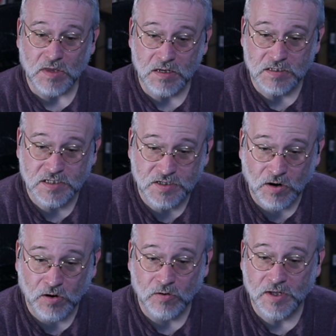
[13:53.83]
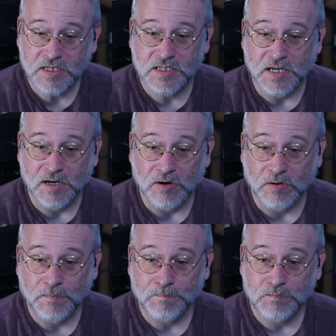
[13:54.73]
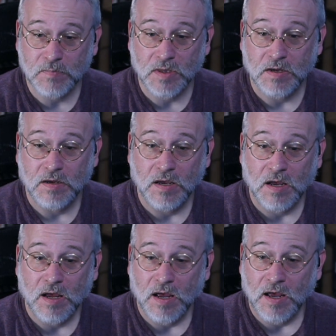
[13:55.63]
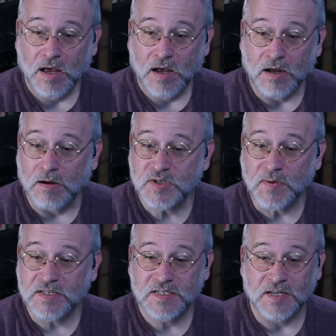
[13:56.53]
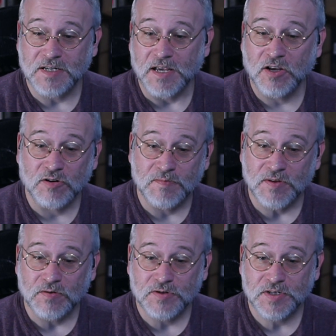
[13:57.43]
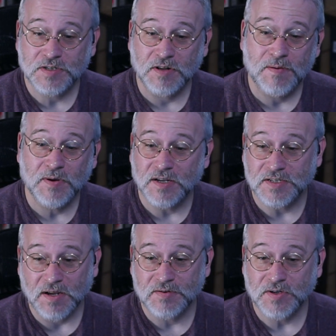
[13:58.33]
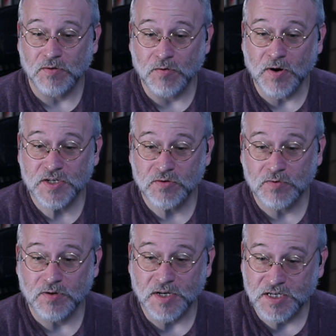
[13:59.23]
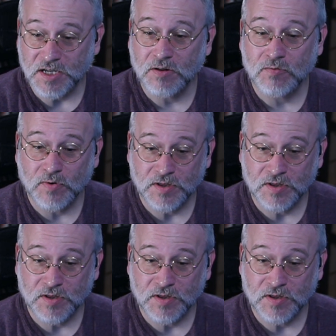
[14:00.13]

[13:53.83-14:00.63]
So let's see here. Um, Tomas says they killed him in their sleep because that was the only way to really deal with the